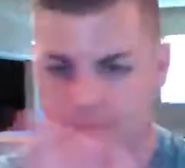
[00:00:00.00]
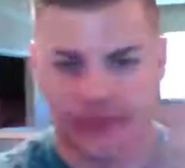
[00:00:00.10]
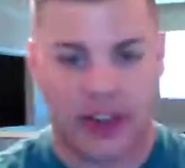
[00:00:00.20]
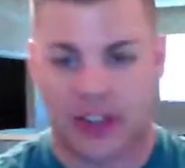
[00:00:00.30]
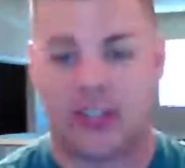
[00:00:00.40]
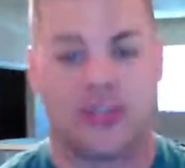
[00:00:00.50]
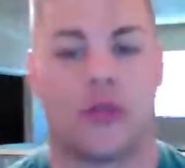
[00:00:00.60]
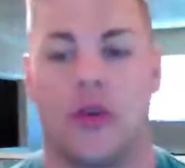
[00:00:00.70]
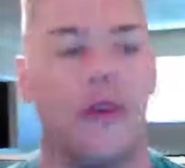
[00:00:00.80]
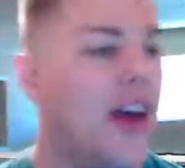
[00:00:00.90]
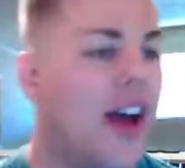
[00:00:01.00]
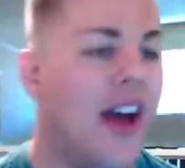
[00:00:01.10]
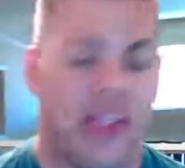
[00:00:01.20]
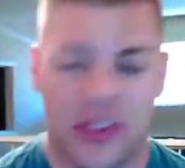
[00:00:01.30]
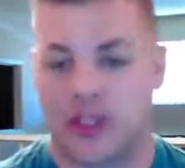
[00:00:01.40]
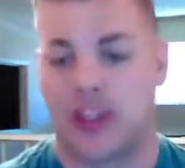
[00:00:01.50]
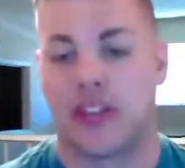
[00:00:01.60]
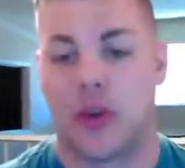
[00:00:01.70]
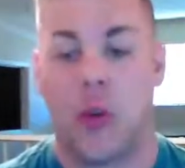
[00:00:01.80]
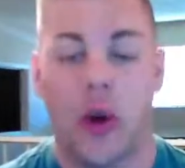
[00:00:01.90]
Not gonna touch this one. This gets
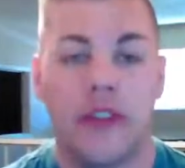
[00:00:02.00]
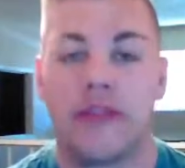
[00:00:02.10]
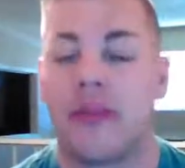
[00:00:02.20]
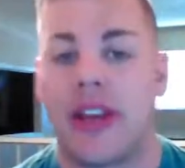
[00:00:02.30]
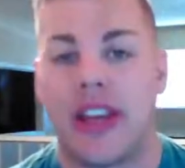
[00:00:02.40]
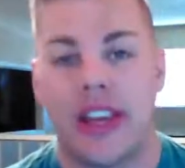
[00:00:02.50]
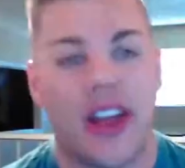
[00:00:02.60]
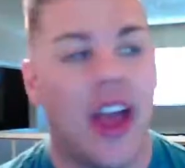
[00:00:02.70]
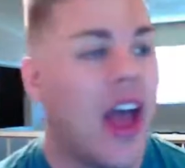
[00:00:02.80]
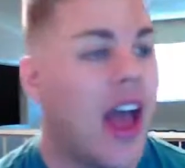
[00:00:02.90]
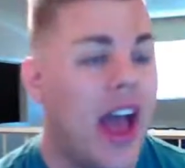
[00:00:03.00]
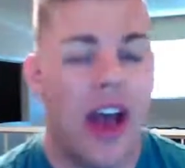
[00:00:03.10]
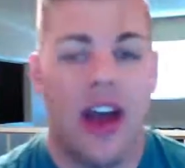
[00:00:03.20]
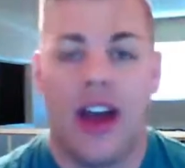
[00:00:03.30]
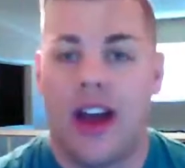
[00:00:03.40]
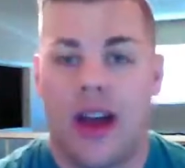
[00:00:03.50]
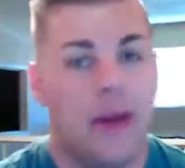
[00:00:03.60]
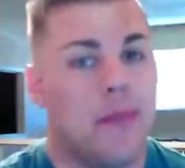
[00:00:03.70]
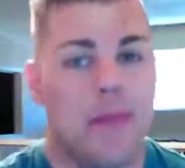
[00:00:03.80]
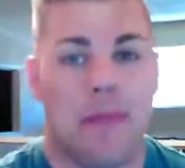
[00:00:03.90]
a 1 for me.
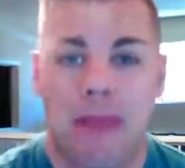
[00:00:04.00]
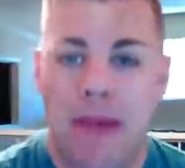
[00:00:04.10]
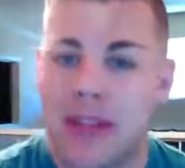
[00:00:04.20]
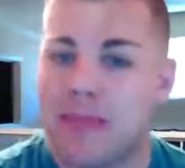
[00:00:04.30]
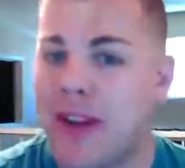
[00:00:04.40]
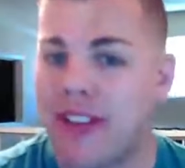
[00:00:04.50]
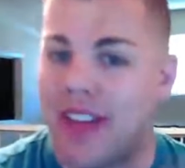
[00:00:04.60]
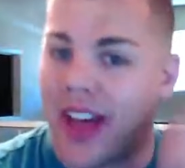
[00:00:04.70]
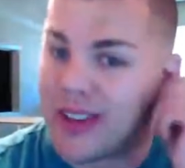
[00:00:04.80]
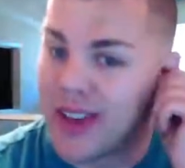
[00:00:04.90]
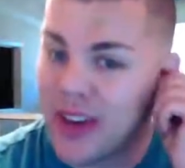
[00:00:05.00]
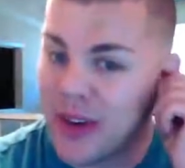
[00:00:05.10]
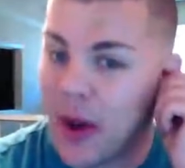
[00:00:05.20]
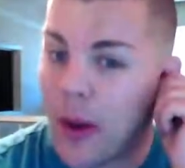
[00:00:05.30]
Maybe it's better than that. I don't know.